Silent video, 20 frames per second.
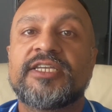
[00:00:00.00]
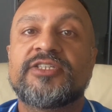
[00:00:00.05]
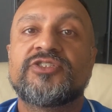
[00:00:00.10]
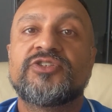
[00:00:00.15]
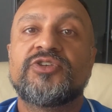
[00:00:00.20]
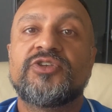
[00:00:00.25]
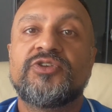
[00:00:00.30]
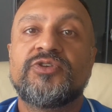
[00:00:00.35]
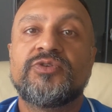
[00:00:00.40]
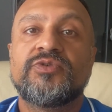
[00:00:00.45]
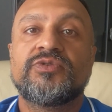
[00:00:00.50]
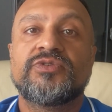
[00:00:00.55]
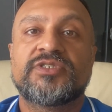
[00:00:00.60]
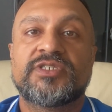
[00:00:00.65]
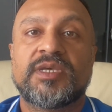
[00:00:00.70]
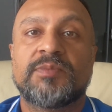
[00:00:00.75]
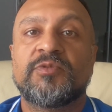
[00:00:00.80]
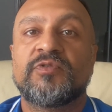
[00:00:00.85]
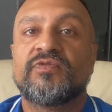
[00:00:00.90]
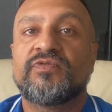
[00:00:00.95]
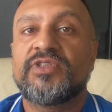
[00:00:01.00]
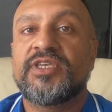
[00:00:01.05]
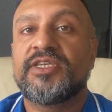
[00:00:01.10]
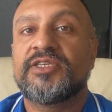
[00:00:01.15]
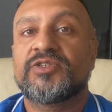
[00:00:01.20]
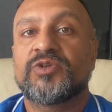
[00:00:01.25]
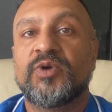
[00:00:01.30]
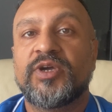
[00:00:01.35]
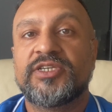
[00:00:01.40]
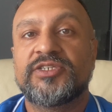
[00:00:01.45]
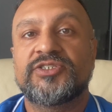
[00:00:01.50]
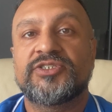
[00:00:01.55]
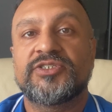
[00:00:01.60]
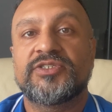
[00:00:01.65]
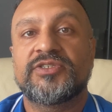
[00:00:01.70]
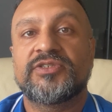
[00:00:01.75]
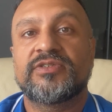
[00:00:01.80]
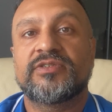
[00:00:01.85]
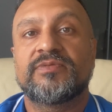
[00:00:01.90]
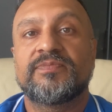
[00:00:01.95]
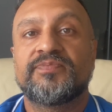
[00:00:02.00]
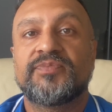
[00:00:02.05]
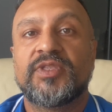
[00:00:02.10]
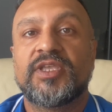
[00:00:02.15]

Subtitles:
to use some of these questions.